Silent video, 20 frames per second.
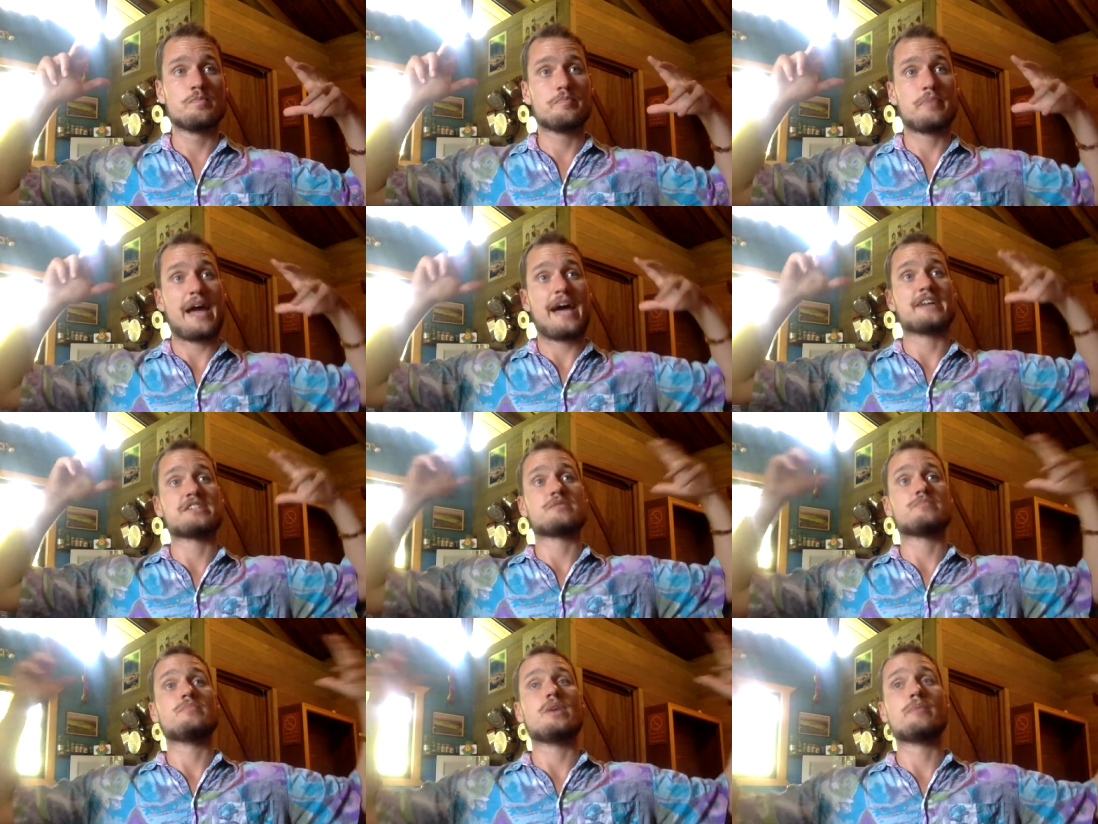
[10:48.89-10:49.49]

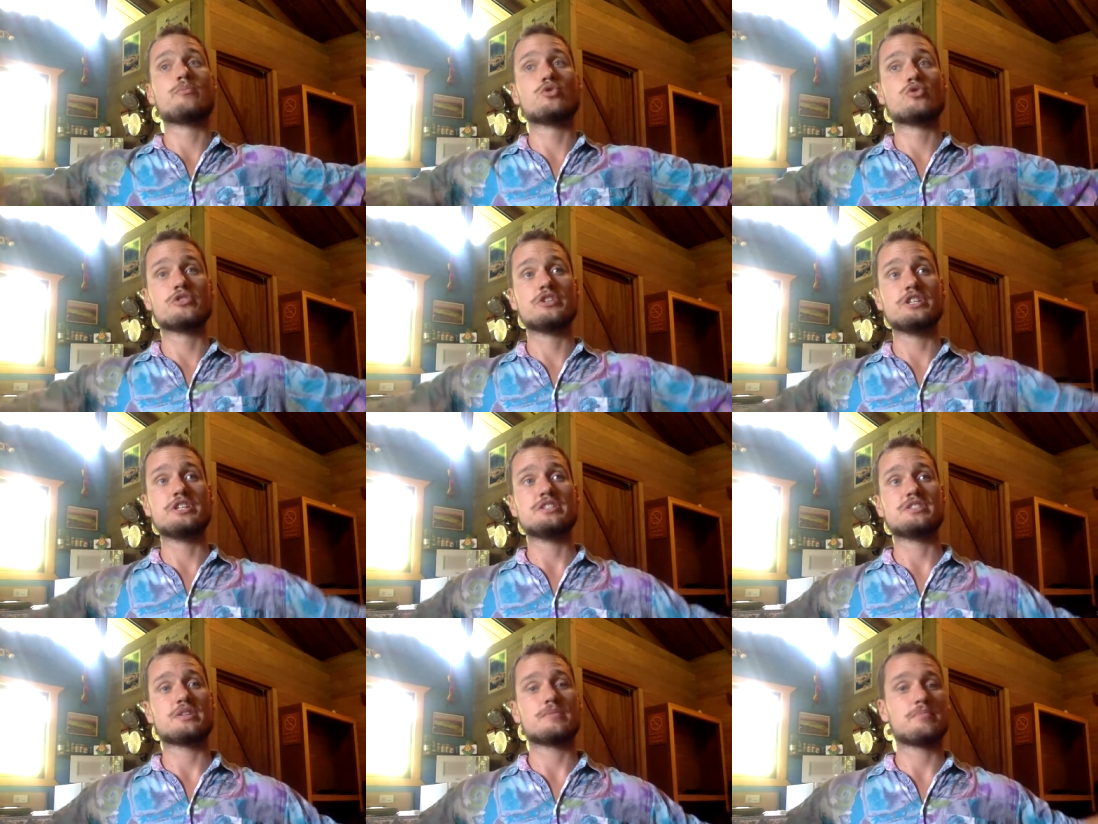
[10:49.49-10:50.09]
past
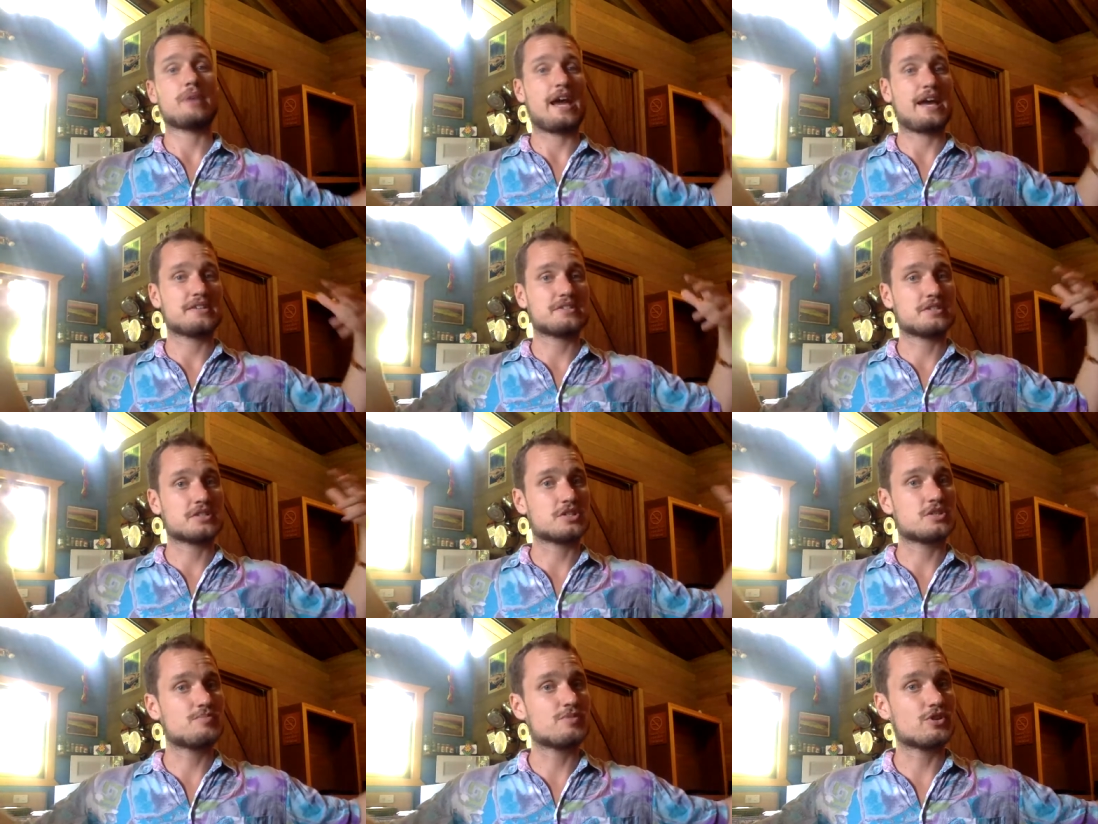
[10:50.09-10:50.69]
memories and past
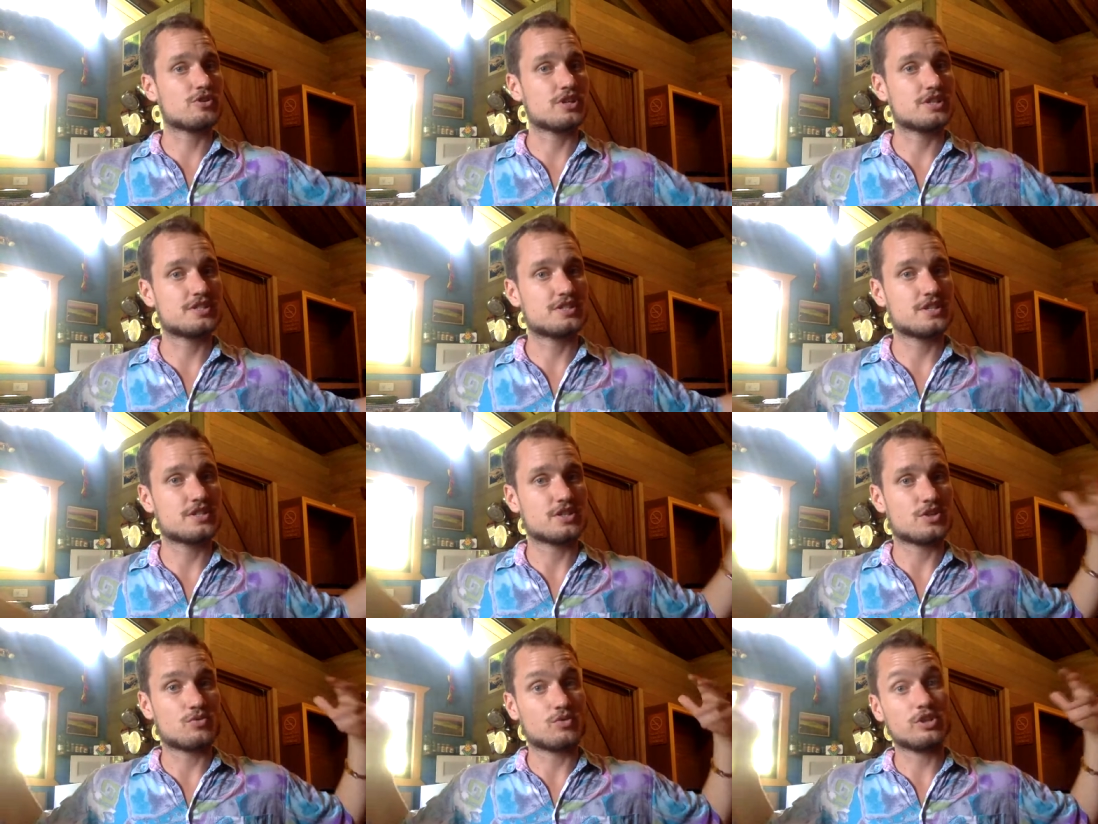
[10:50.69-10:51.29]

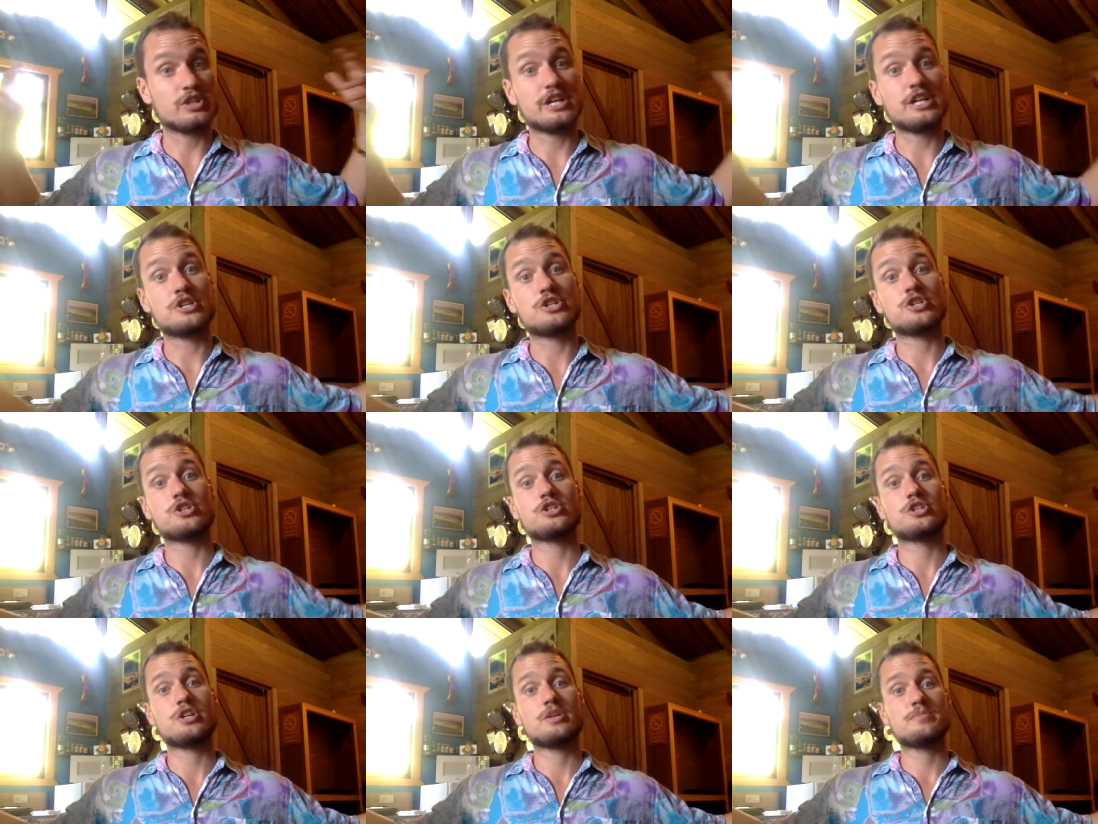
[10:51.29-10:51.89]
experiences and
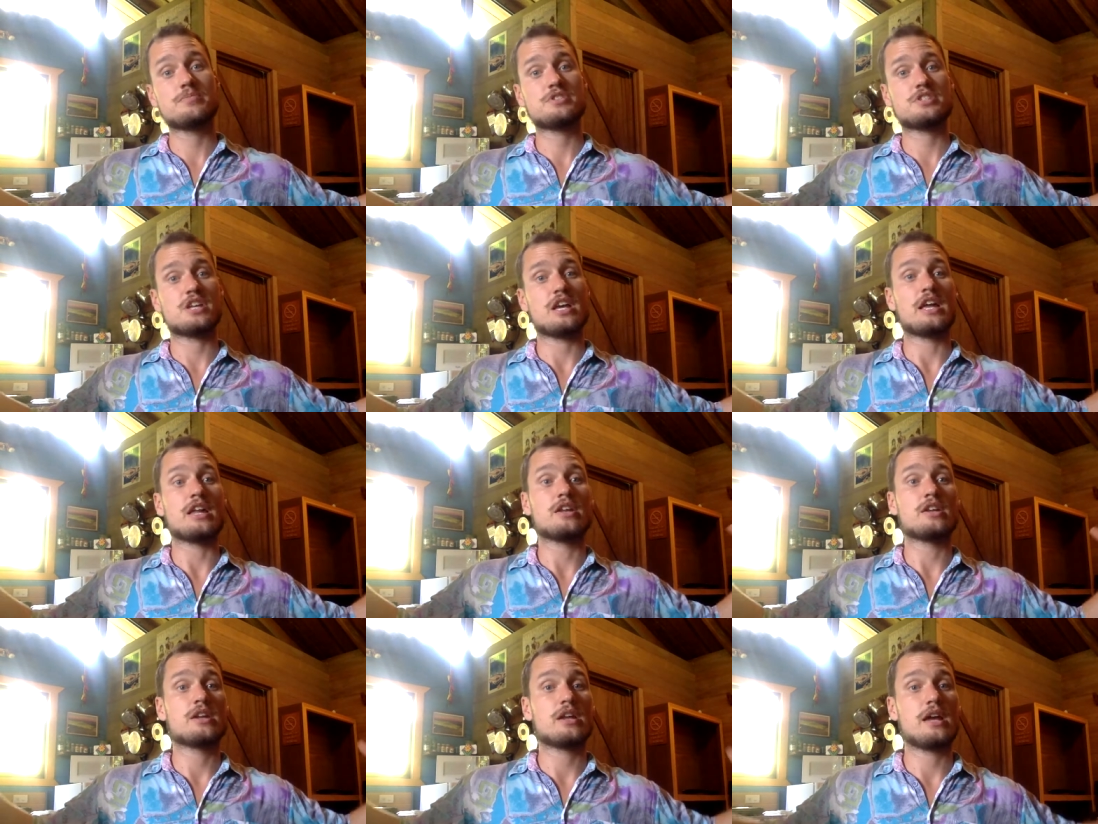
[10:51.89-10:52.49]
relationships
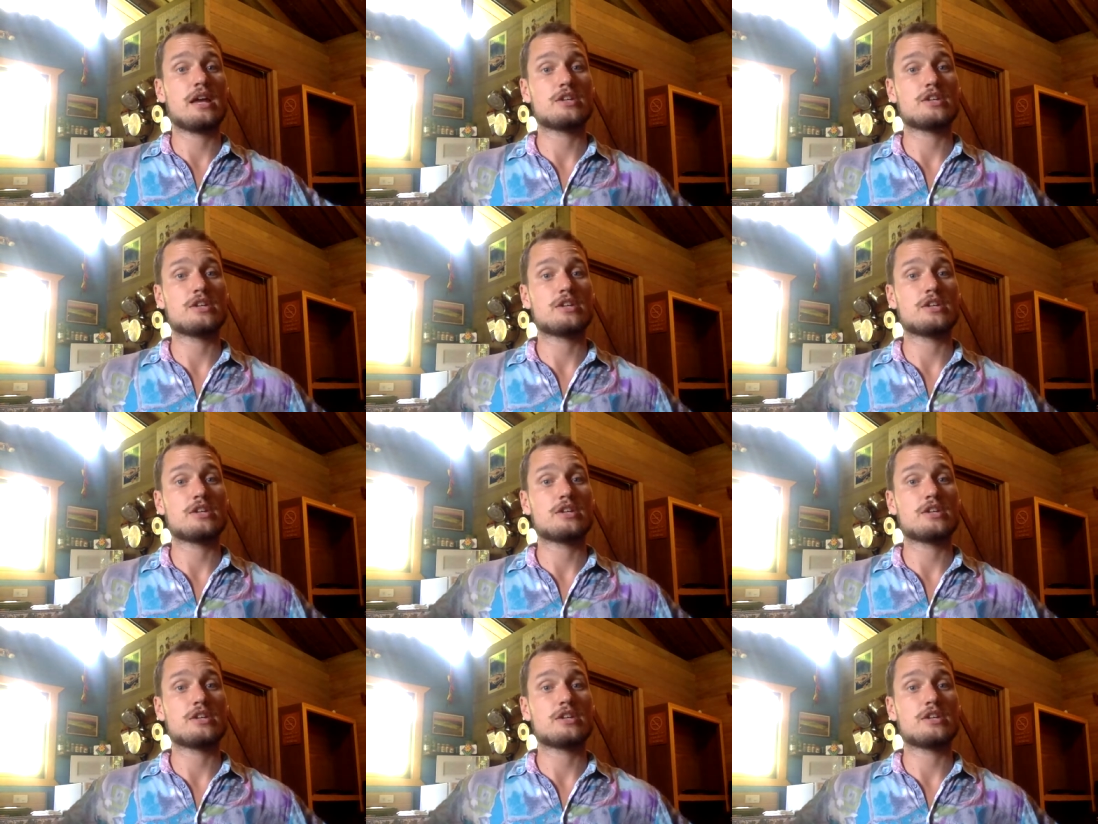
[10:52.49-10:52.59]
and